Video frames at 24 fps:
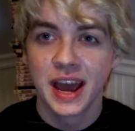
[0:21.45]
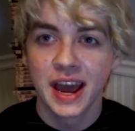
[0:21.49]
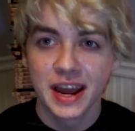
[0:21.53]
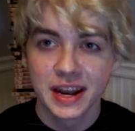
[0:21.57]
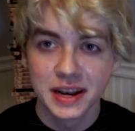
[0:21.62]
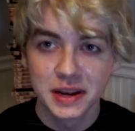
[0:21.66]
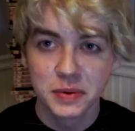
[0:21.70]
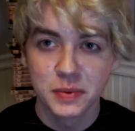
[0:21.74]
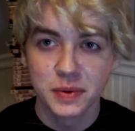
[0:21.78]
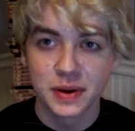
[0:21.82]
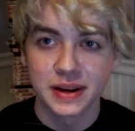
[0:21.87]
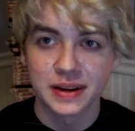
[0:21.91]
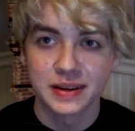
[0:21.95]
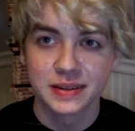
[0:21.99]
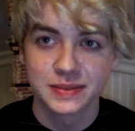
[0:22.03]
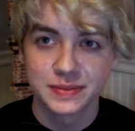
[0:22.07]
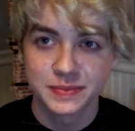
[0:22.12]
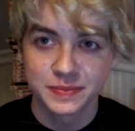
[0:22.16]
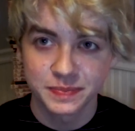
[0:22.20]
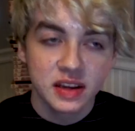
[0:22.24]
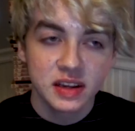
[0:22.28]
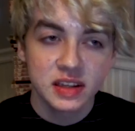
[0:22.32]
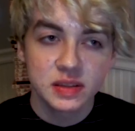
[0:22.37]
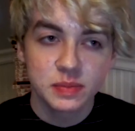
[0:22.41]
Anyway,
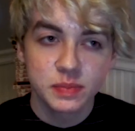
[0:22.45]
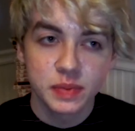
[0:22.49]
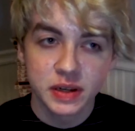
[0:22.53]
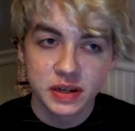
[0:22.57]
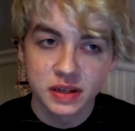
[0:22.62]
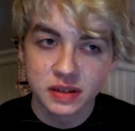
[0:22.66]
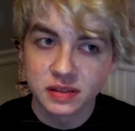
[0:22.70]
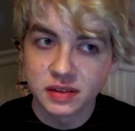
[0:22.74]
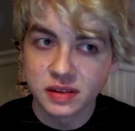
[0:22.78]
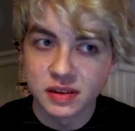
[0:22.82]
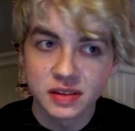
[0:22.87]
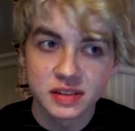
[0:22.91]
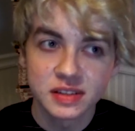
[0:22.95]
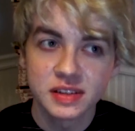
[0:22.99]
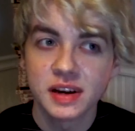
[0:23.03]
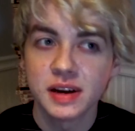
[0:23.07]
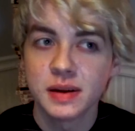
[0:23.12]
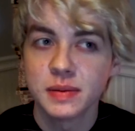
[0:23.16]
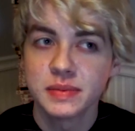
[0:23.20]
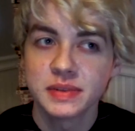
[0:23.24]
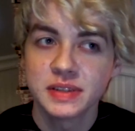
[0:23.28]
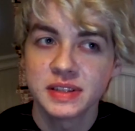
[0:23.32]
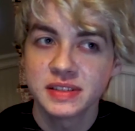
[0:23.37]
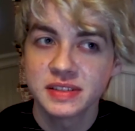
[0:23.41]
it's been a long
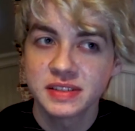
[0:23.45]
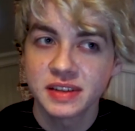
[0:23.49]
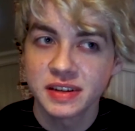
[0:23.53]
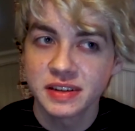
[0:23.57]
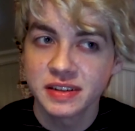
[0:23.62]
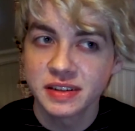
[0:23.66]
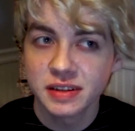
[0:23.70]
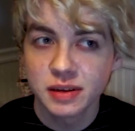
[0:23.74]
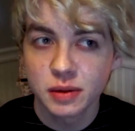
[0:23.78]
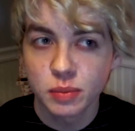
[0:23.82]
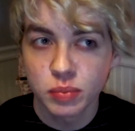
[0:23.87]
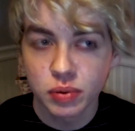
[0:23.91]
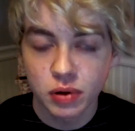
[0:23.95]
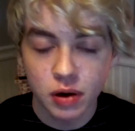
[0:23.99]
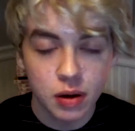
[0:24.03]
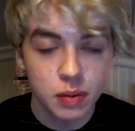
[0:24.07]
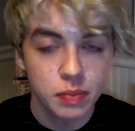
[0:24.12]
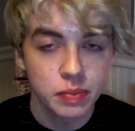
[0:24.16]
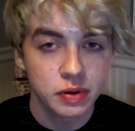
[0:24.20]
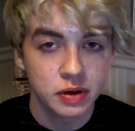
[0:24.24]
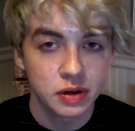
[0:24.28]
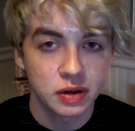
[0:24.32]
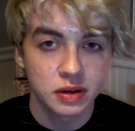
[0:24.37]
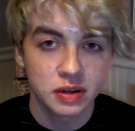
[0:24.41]
time since I did a
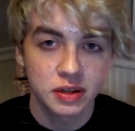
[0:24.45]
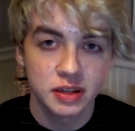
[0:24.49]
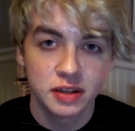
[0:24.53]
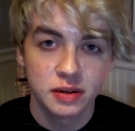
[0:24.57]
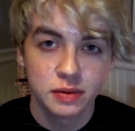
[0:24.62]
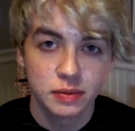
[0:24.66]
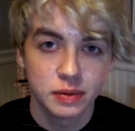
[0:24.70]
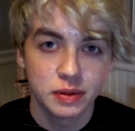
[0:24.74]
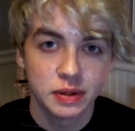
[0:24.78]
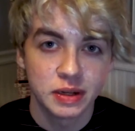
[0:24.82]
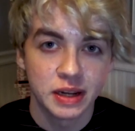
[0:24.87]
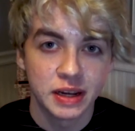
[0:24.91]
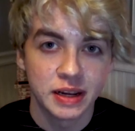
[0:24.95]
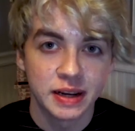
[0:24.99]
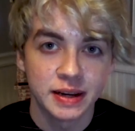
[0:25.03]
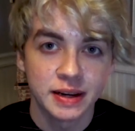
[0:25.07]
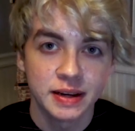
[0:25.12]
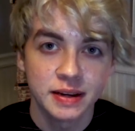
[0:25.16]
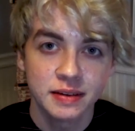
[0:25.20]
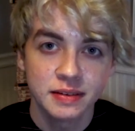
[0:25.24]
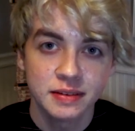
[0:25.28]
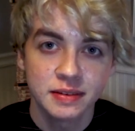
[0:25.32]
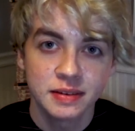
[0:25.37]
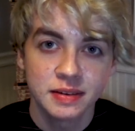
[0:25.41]
proper
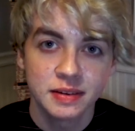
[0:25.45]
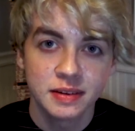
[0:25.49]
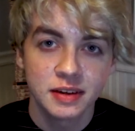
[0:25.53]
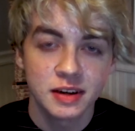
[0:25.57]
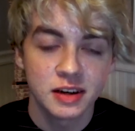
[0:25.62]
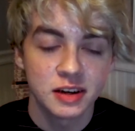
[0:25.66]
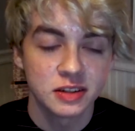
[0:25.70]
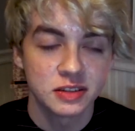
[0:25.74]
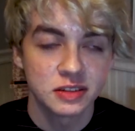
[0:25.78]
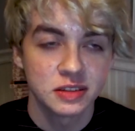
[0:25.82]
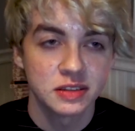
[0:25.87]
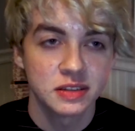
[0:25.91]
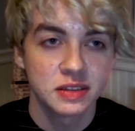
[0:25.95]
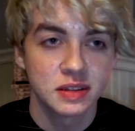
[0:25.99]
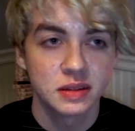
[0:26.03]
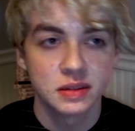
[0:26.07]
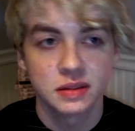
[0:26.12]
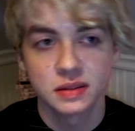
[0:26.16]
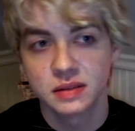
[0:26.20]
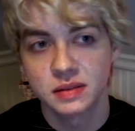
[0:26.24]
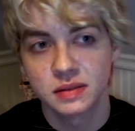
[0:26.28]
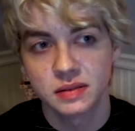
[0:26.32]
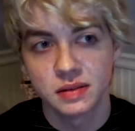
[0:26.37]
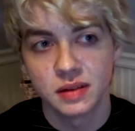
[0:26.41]
Q&A, other
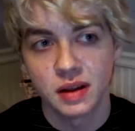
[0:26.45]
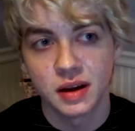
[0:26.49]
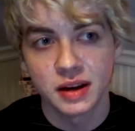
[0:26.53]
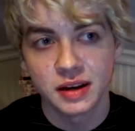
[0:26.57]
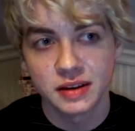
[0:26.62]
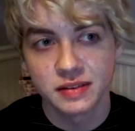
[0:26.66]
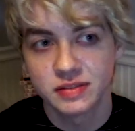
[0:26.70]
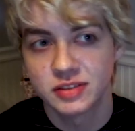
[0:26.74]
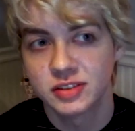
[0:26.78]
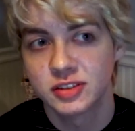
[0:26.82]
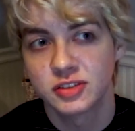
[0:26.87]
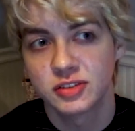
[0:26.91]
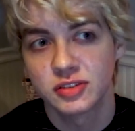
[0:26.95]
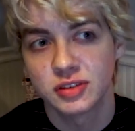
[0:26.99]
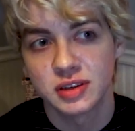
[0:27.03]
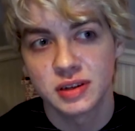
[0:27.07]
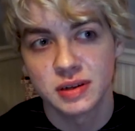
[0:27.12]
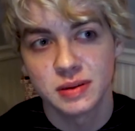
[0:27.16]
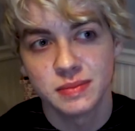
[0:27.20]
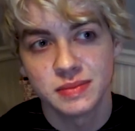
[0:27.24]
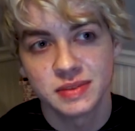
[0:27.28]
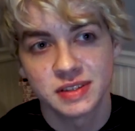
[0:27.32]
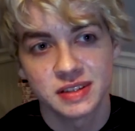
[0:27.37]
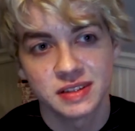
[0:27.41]
than live
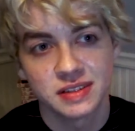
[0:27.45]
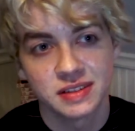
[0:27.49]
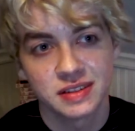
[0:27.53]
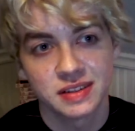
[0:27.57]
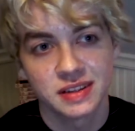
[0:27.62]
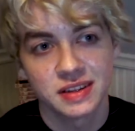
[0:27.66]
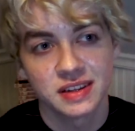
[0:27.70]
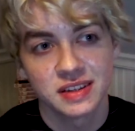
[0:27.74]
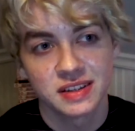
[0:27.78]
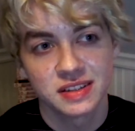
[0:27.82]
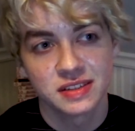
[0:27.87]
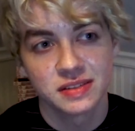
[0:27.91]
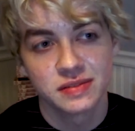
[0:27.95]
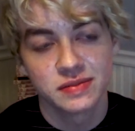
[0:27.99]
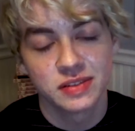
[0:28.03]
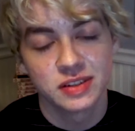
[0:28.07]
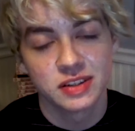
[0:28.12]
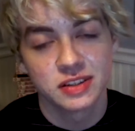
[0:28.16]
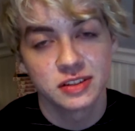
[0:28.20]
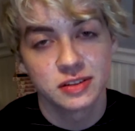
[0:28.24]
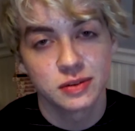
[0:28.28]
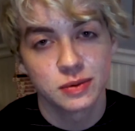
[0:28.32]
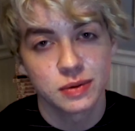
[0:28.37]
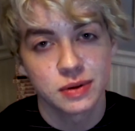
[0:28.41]
streams and things of
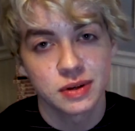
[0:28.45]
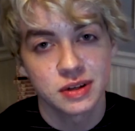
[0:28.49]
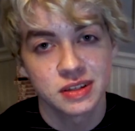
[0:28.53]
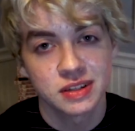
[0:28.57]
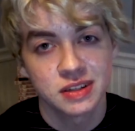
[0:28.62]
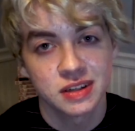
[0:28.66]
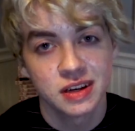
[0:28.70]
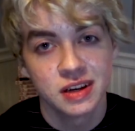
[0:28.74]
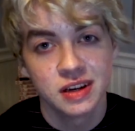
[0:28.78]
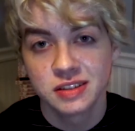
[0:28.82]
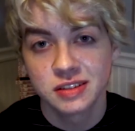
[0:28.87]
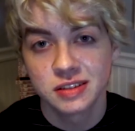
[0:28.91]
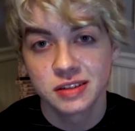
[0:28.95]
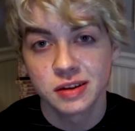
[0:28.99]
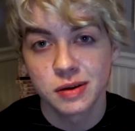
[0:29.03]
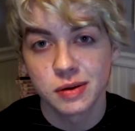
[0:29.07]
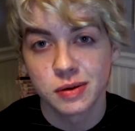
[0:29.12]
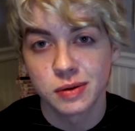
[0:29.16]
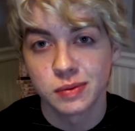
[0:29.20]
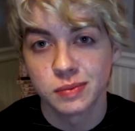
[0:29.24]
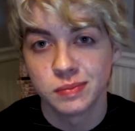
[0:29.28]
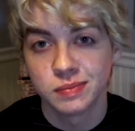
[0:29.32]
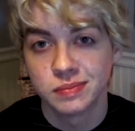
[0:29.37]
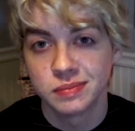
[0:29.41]
the sort.
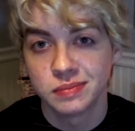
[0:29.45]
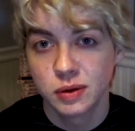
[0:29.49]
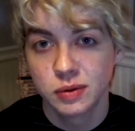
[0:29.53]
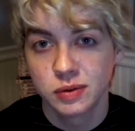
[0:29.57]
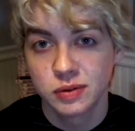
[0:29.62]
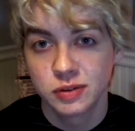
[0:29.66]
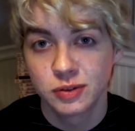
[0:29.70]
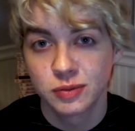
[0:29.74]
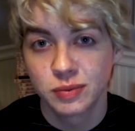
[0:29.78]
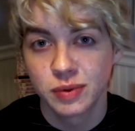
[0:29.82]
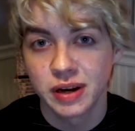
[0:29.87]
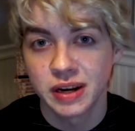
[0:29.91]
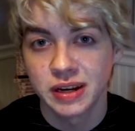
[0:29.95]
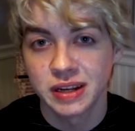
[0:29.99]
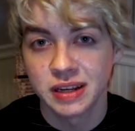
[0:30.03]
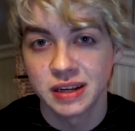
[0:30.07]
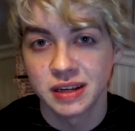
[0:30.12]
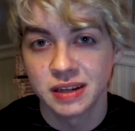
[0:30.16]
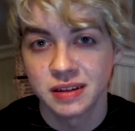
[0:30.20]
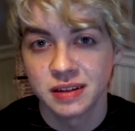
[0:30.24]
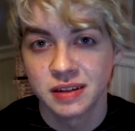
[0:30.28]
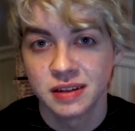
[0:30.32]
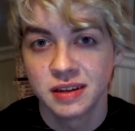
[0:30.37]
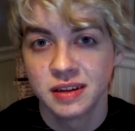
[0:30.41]
So, who's
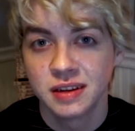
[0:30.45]
ready?